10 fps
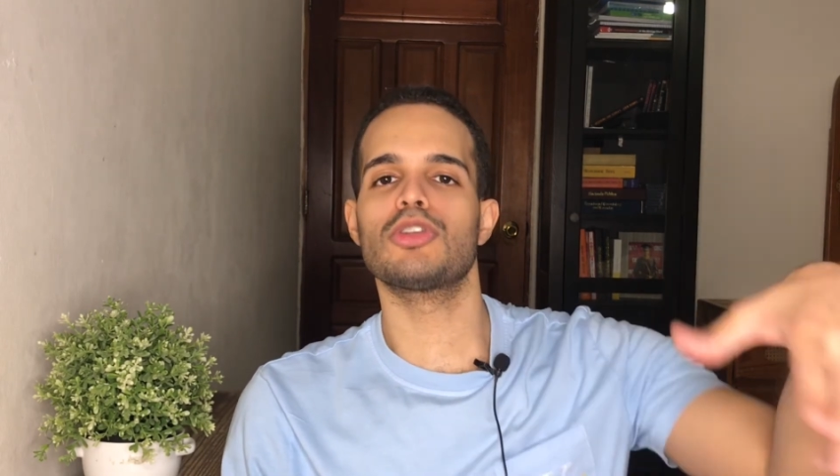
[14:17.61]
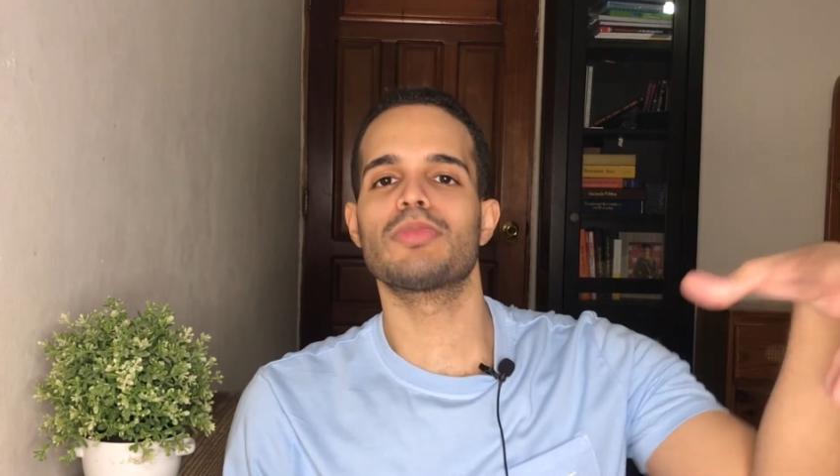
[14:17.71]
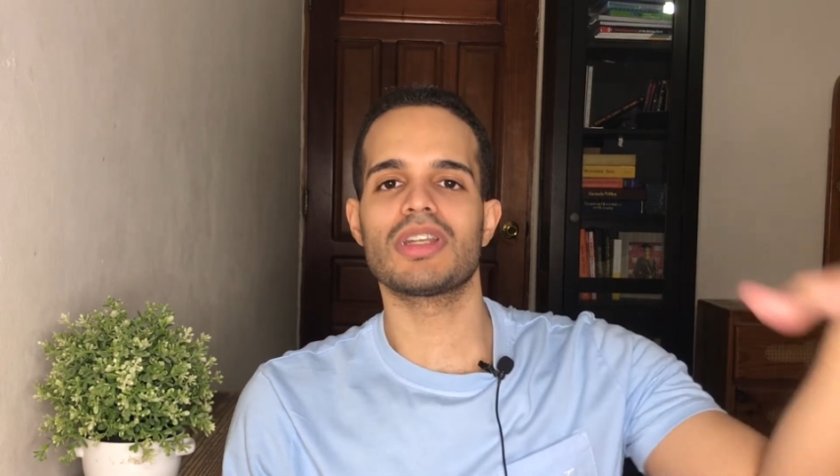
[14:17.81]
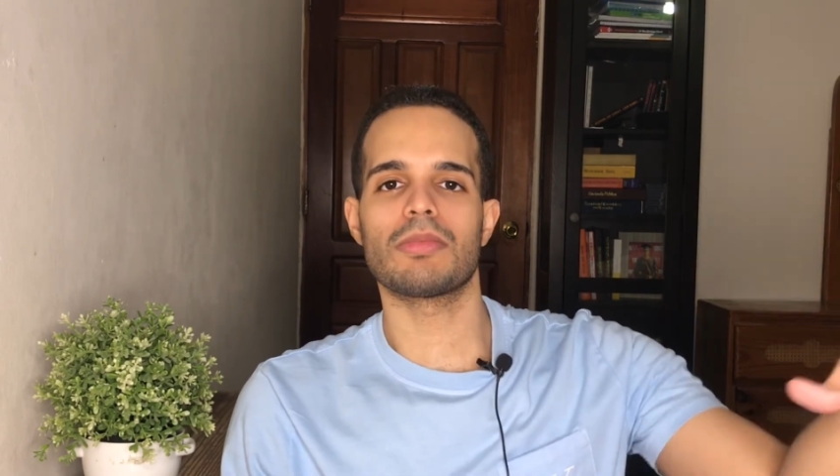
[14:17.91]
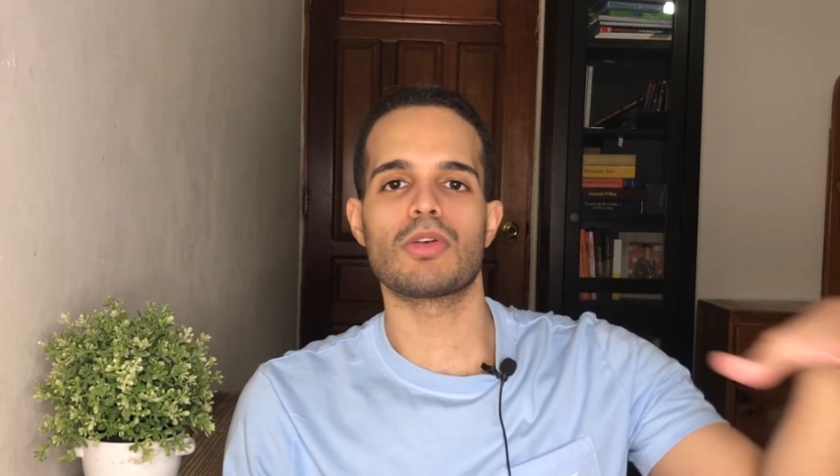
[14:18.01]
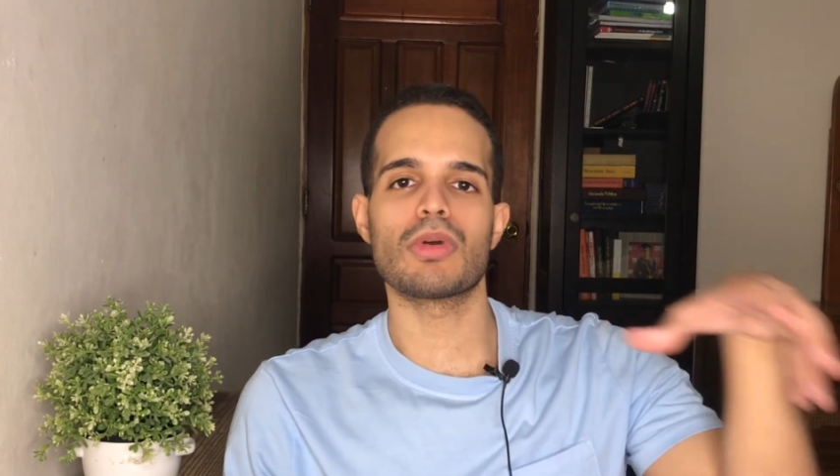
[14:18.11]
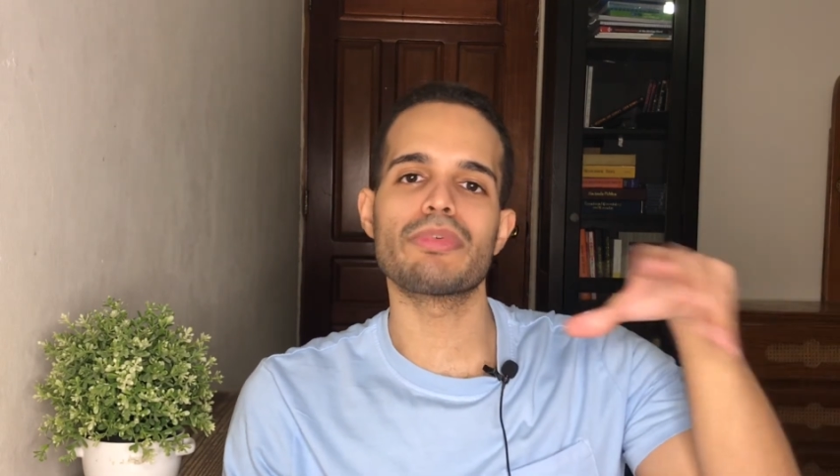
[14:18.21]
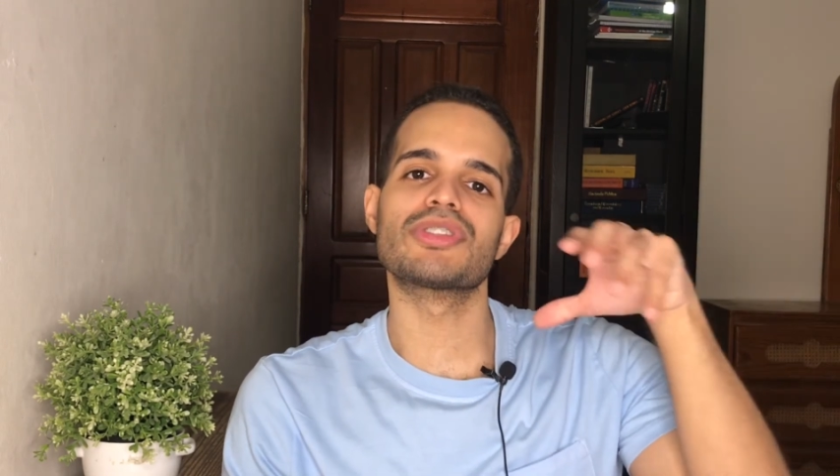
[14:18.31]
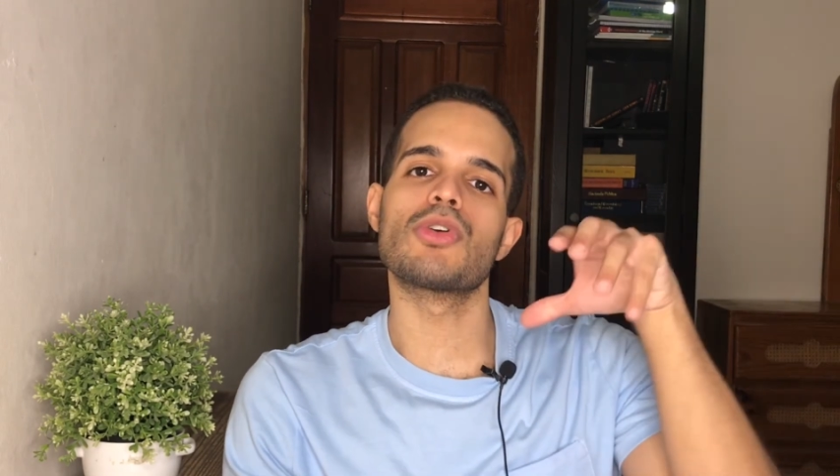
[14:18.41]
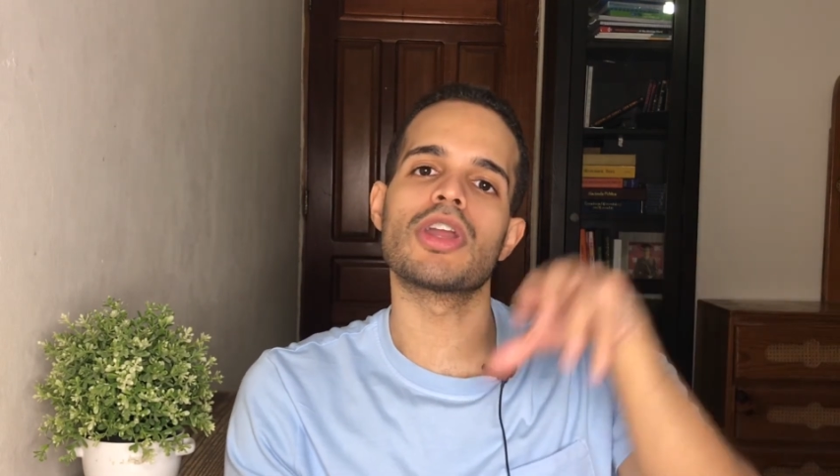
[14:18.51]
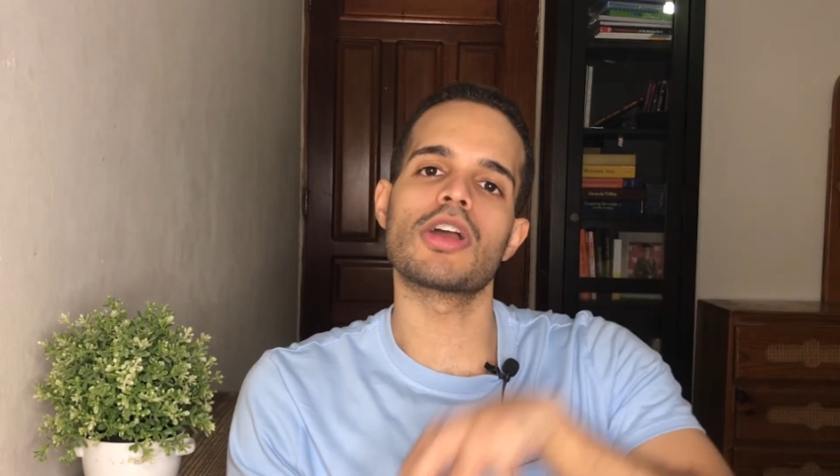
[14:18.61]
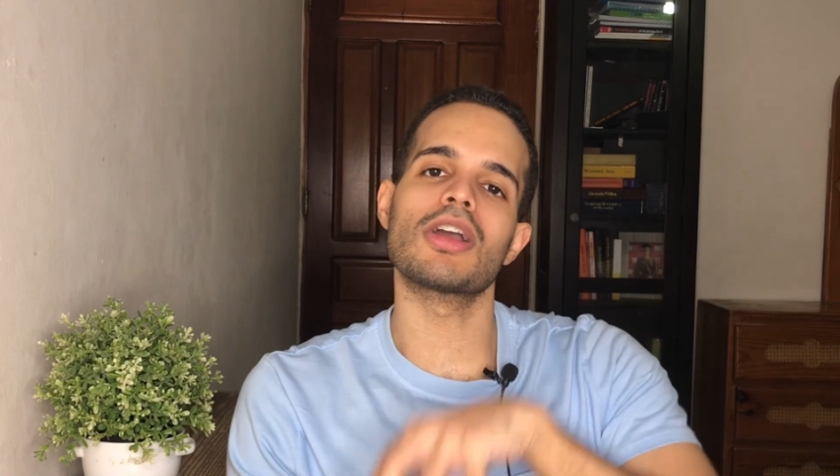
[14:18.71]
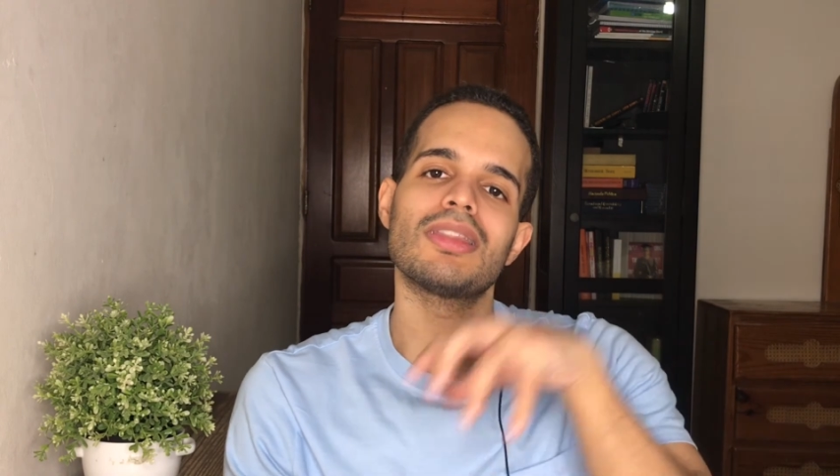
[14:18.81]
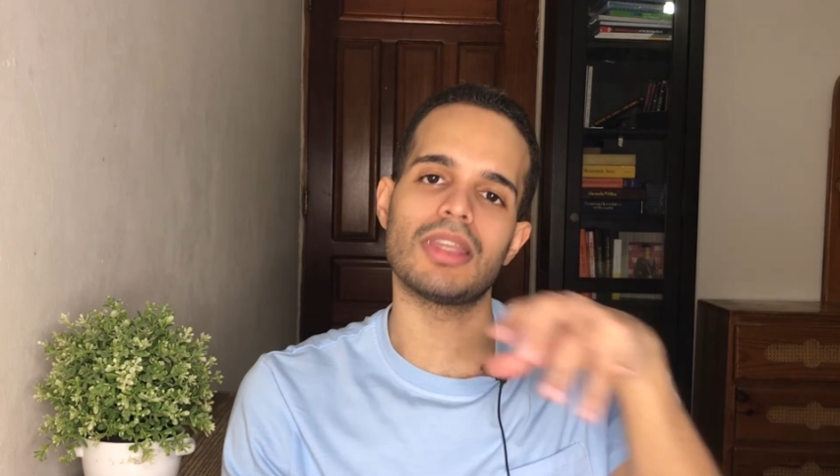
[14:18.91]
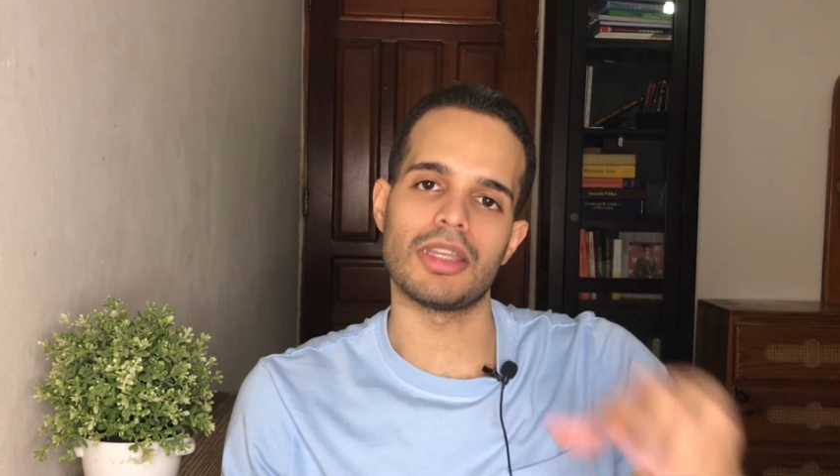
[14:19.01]
bit about what was going on
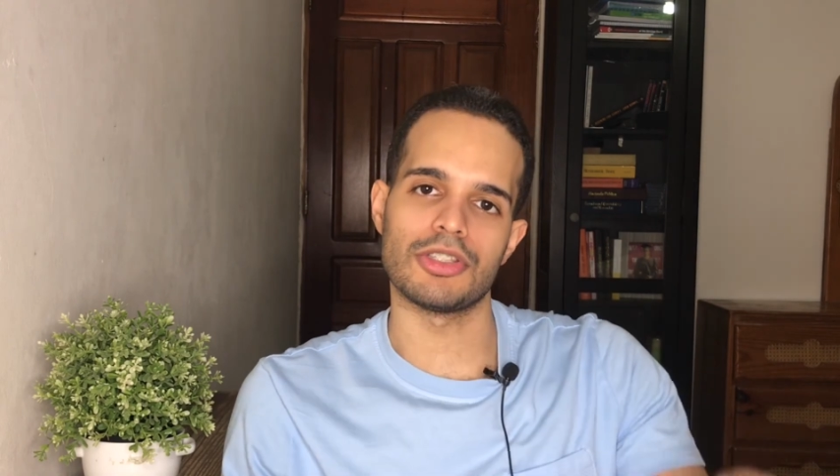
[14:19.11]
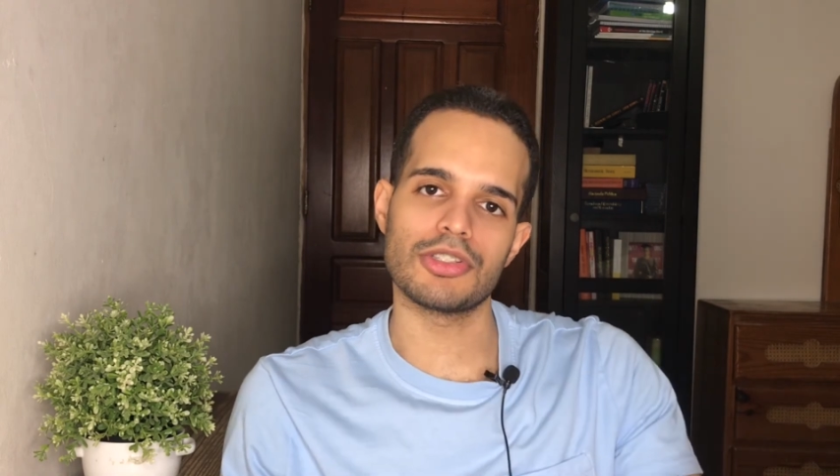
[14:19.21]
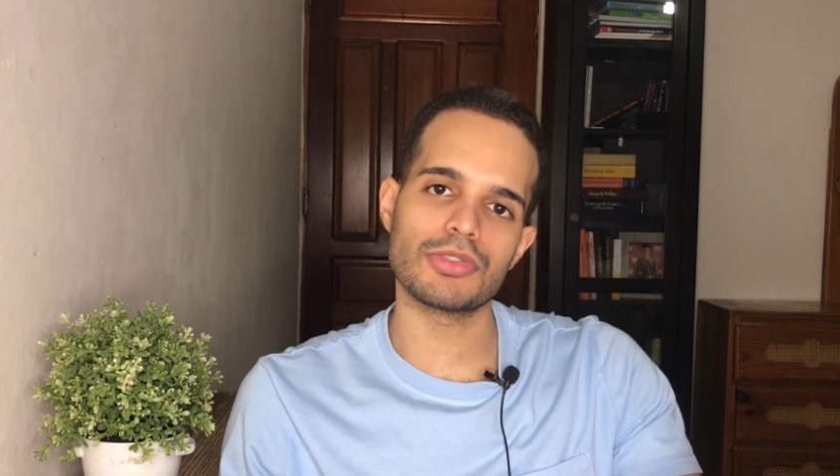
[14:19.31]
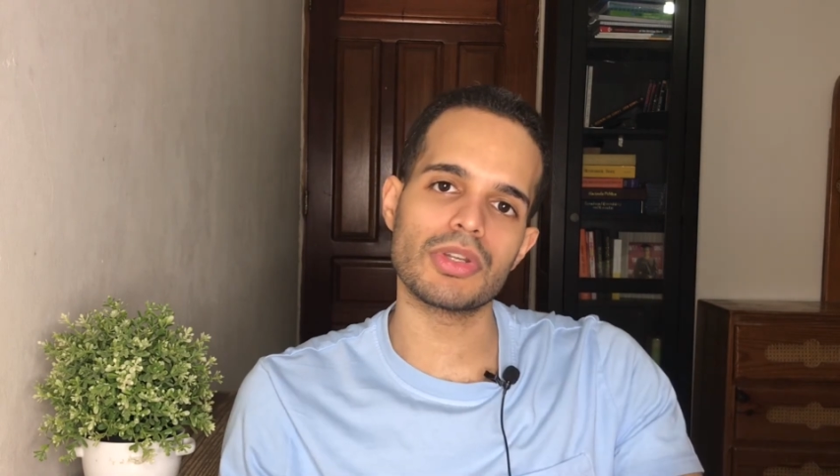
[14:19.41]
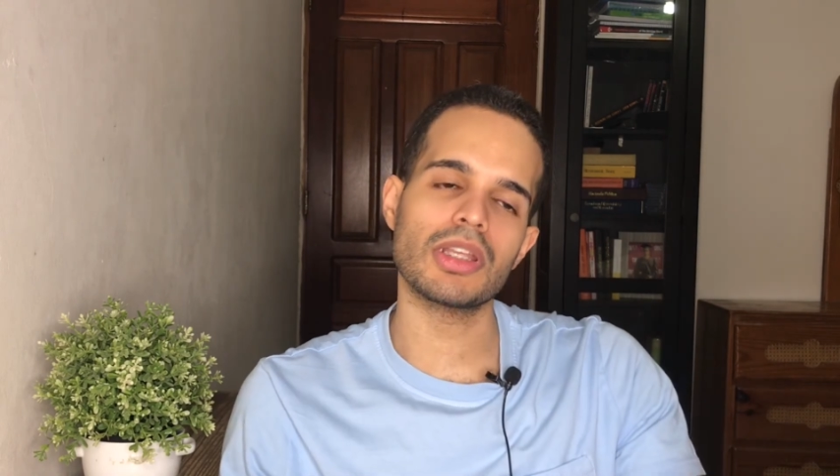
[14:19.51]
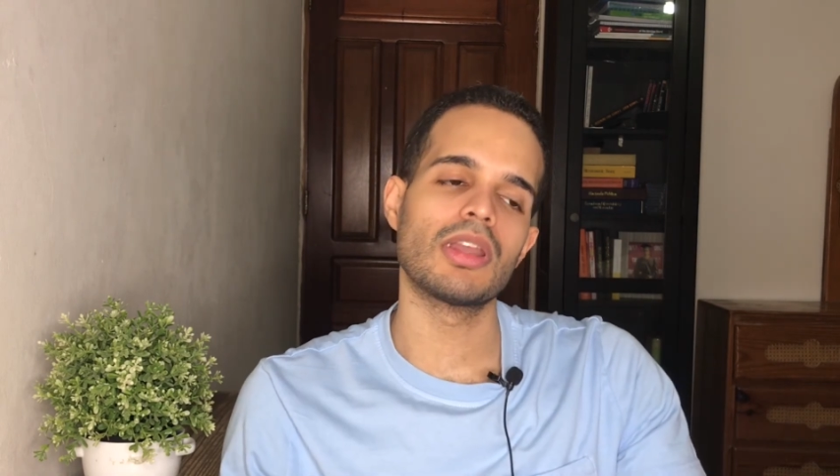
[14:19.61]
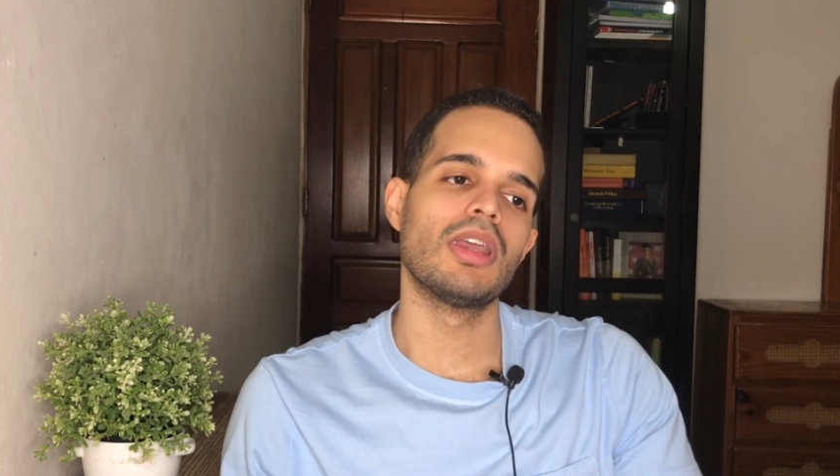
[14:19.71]
in the industry,